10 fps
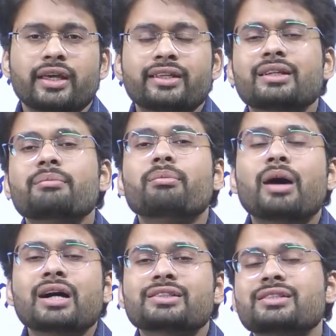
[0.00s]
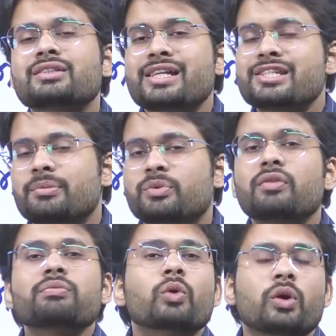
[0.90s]
in the Marx's concept
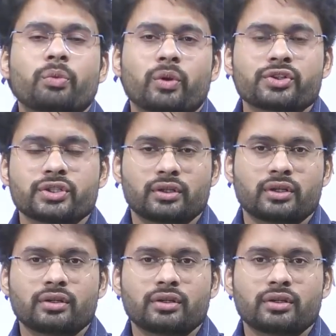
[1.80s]
of mode of production.